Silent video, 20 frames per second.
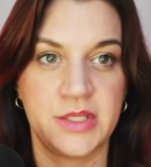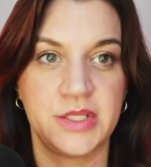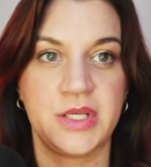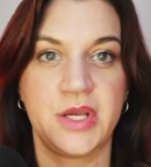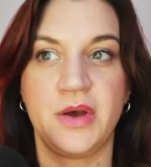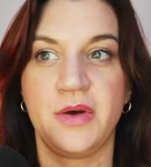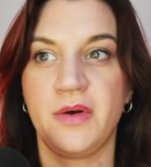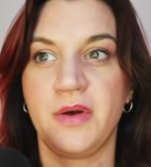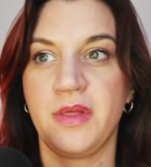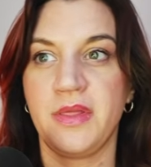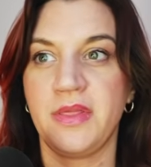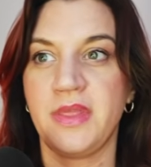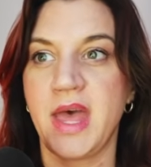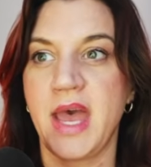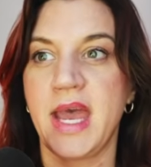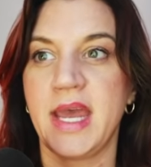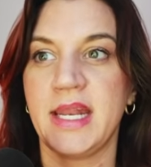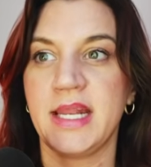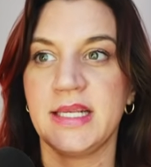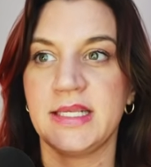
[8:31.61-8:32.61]
So
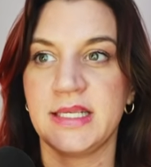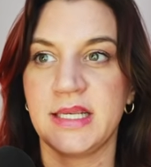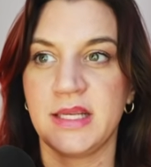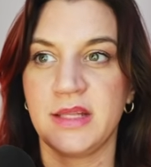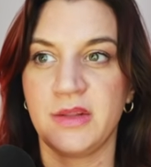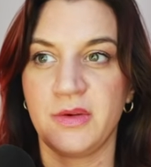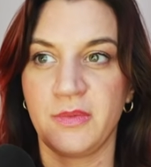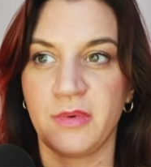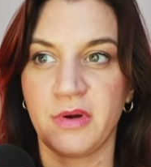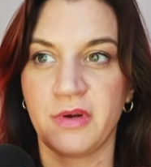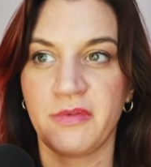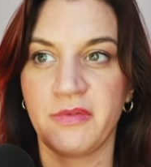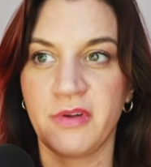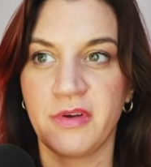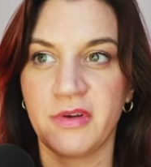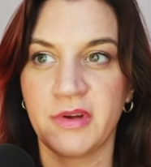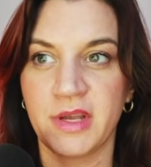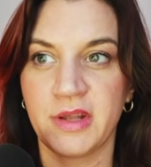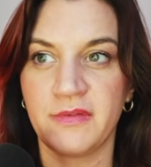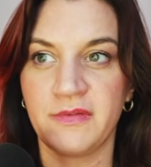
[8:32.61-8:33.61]
that is in the
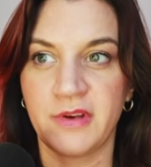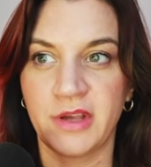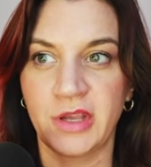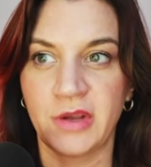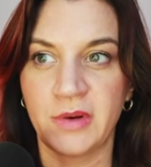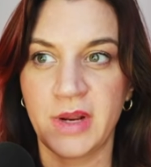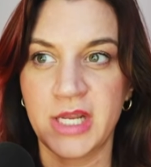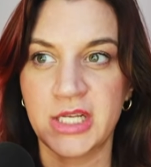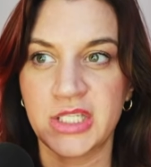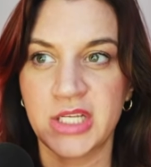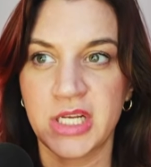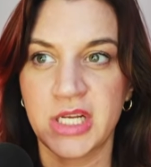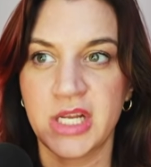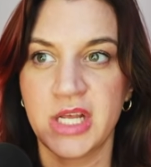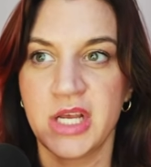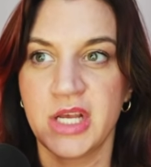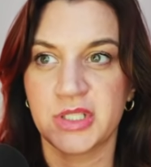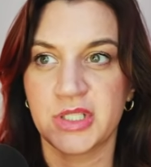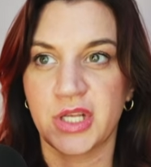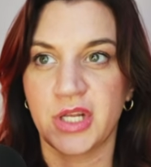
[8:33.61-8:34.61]
workflow configuration.
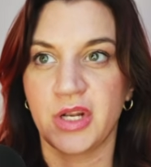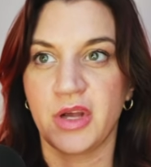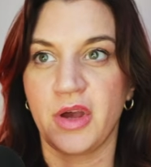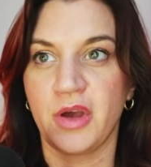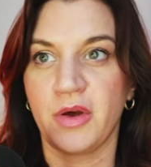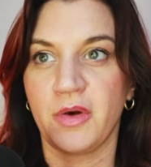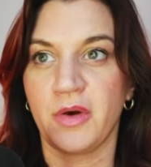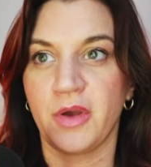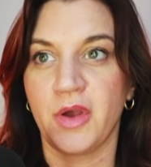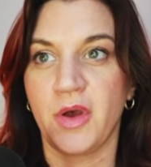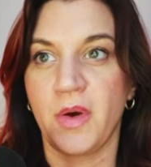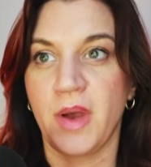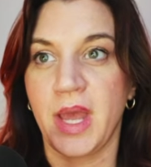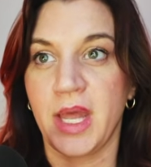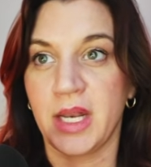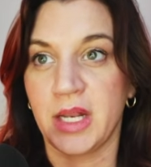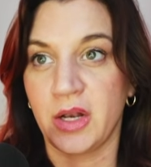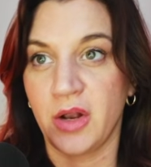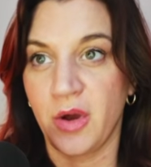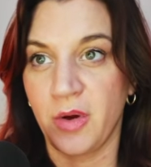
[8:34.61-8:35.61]
I'm just going to go
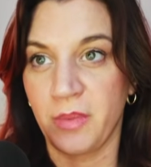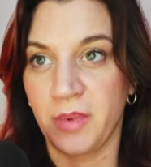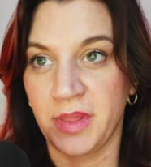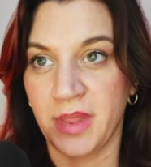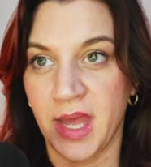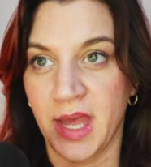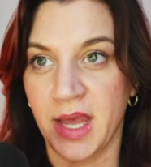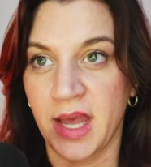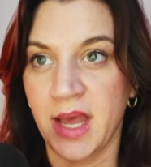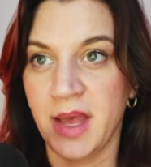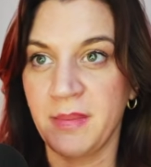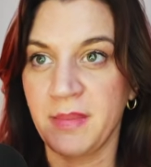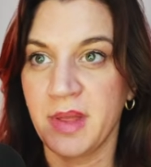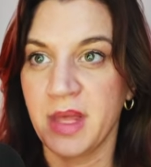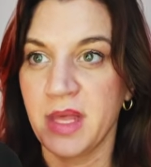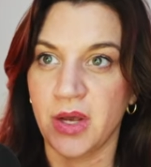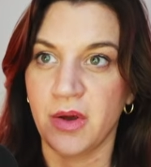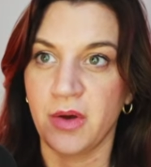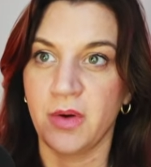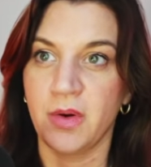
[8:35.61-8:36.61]
ahead and open that up.
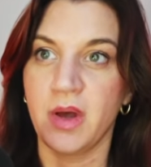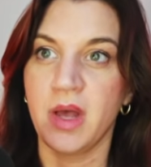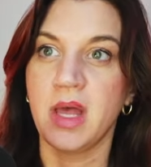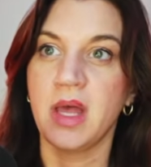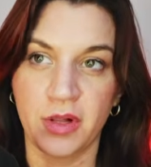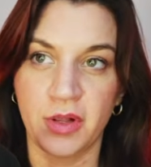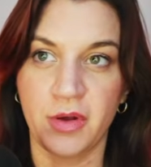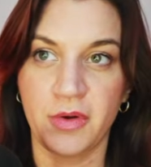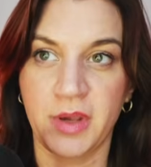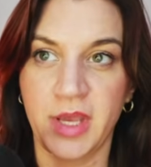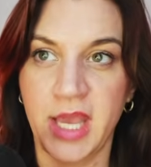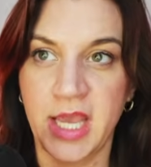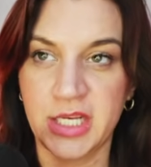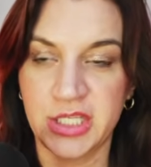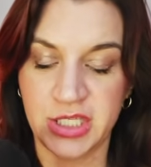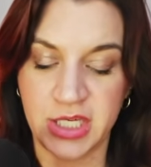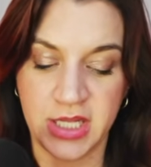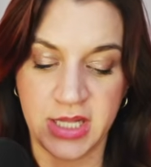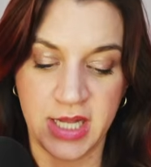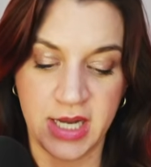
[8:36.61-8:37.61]
So the
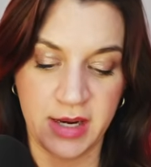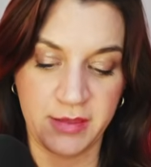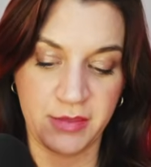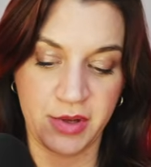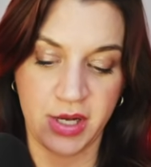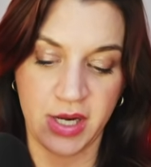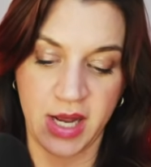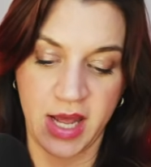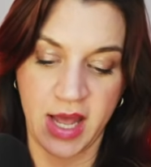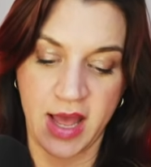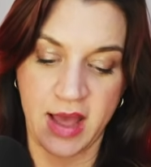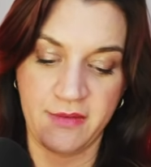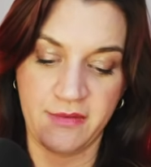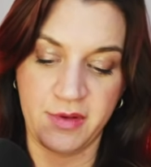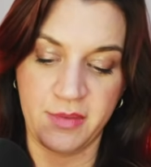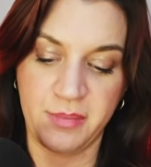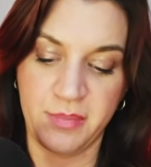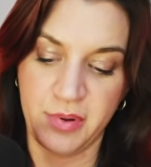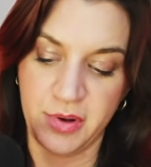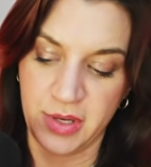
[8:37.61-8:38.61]
location that I'm going to
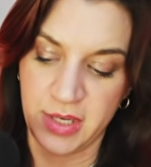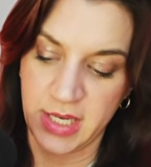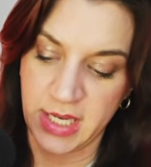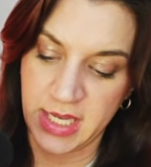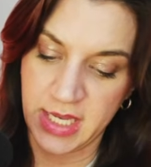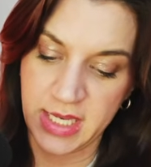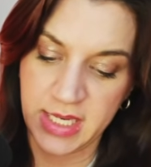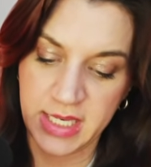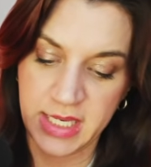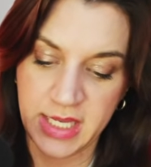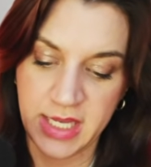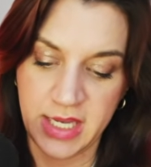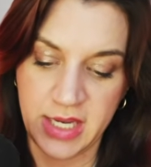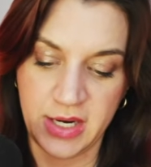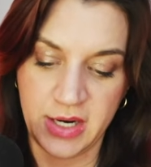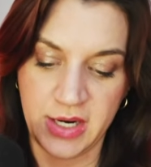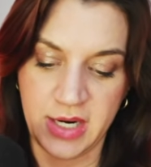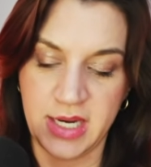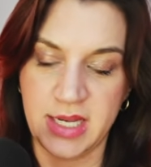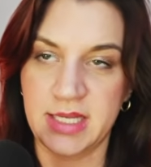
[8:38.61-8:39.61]
have it put in
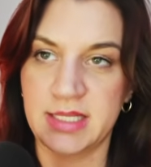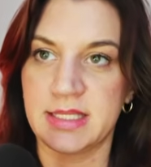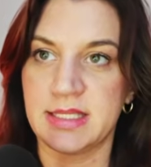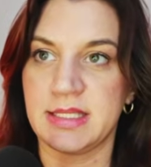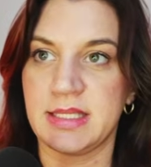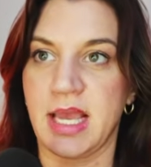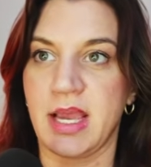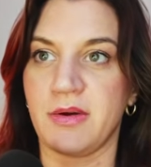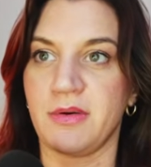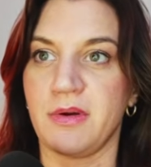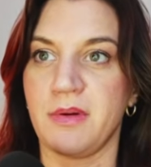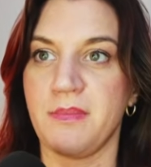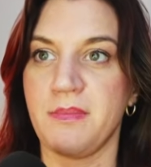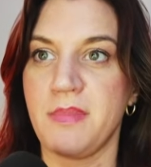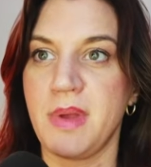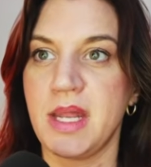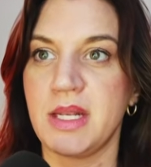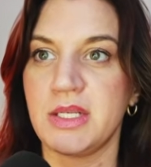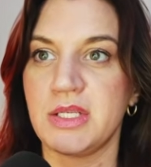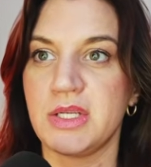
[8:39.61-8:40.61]
here is
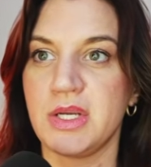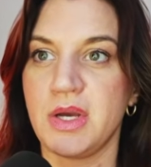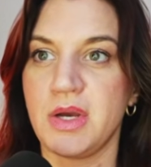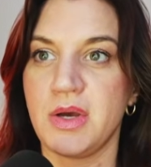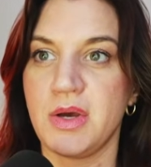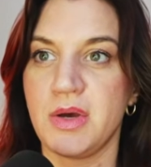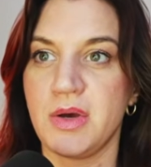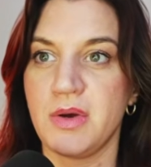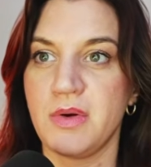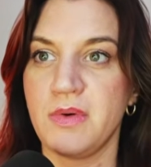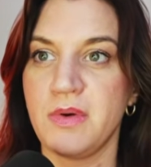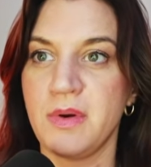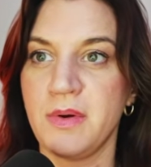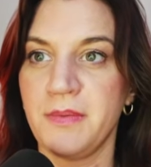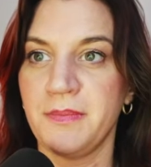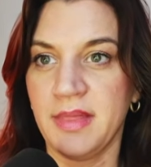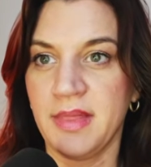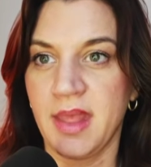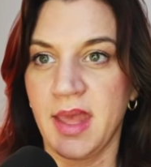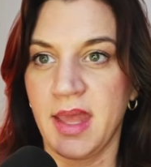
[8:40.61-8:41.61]
Sacramento,
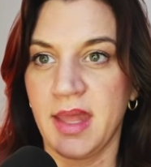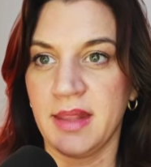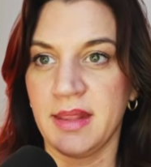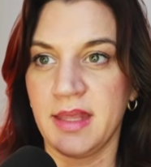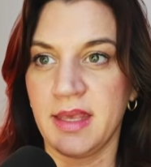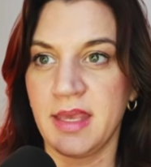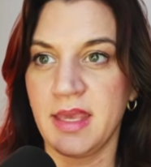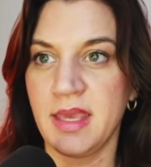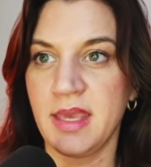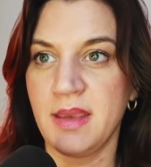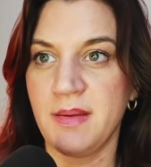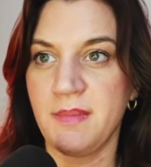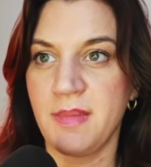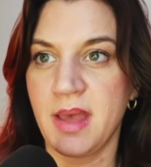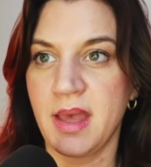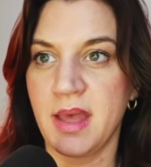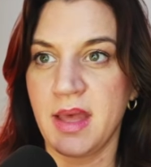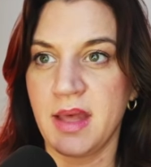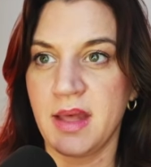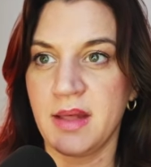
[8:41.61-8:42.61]
and then the
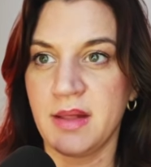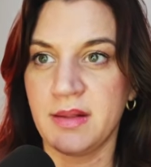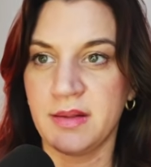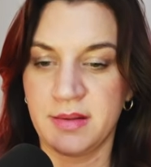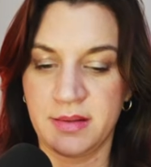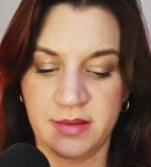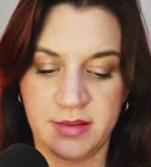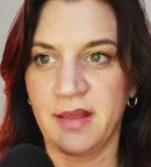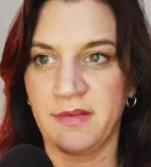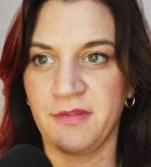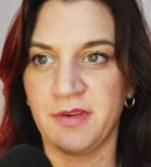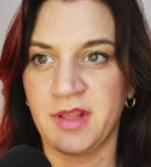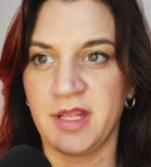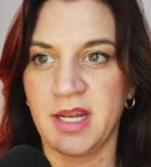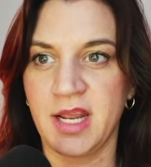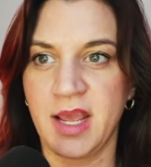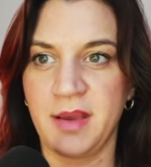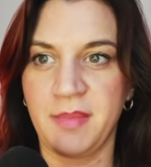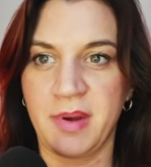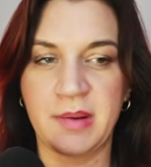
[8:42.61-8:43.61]
email, and then for
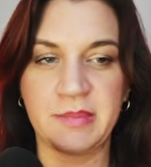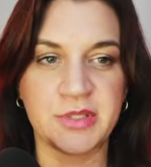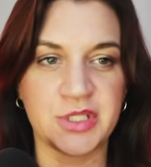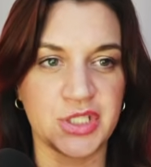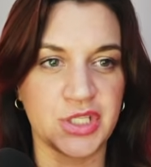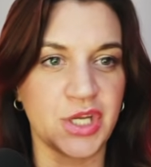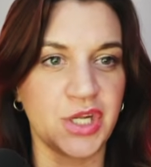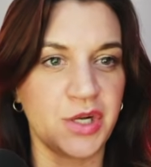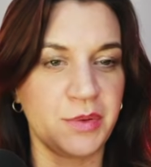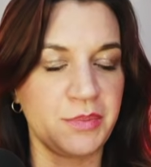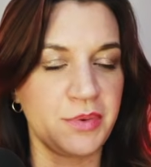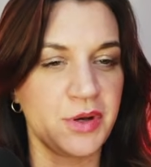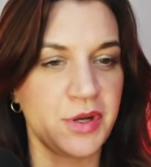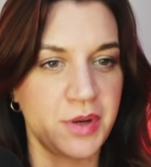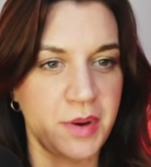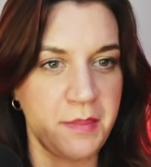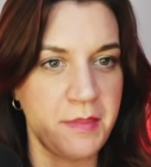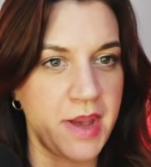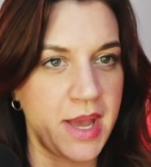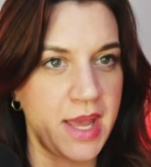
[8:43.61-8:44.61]
the name, I'm just going to
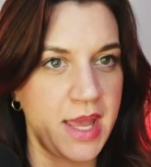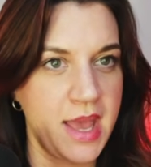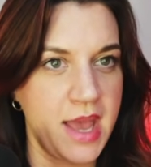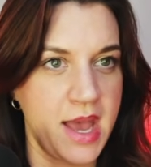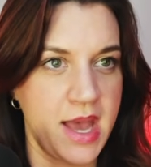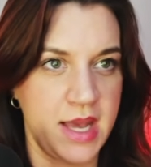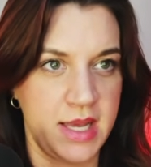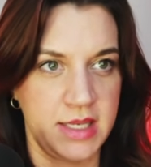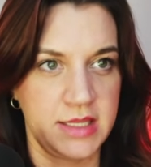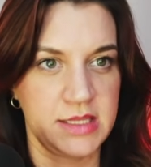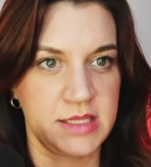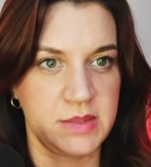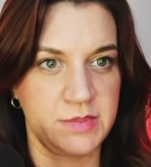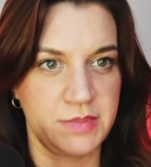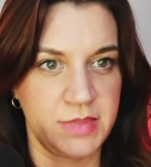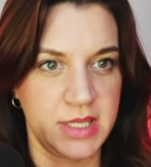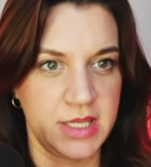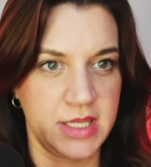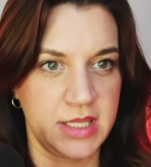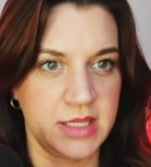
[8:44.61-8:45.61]
put my
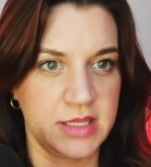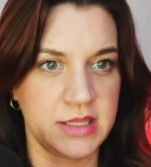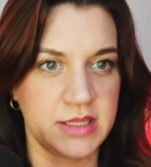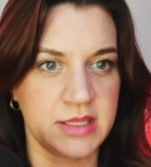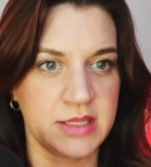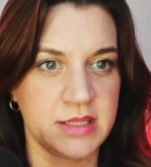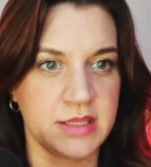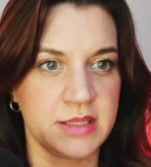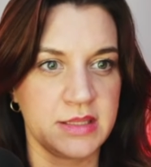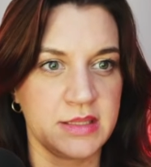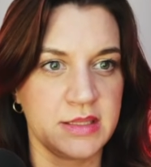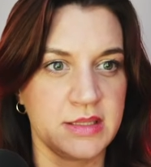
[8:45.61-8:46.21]
husband.